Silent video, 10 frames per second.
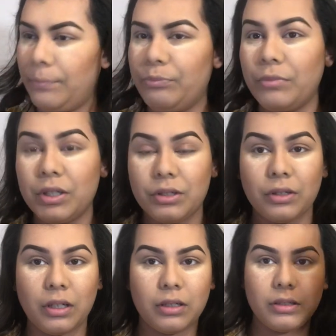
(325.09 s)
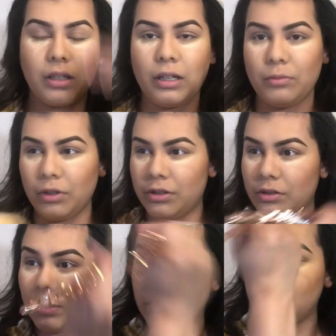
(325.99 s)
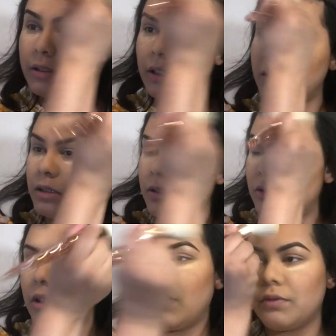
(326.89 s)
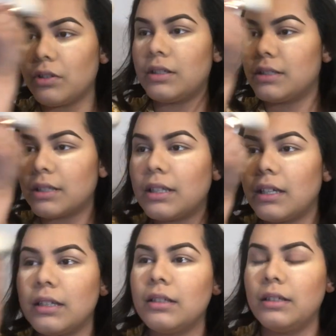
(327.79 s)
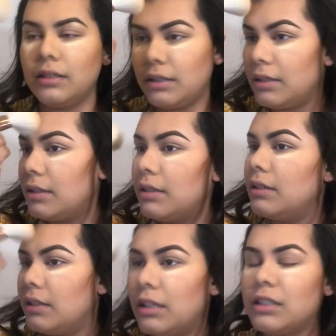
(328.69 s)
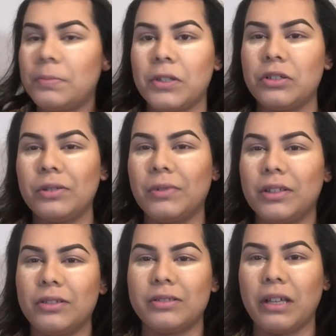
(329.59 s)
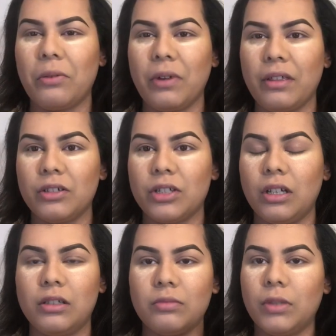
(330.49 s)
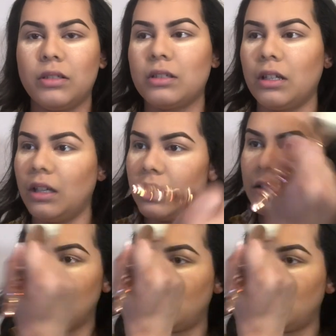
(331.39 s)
But it's okay because I moisturize because I intend to have dry skin. Especially when there's like weather change, my skin gets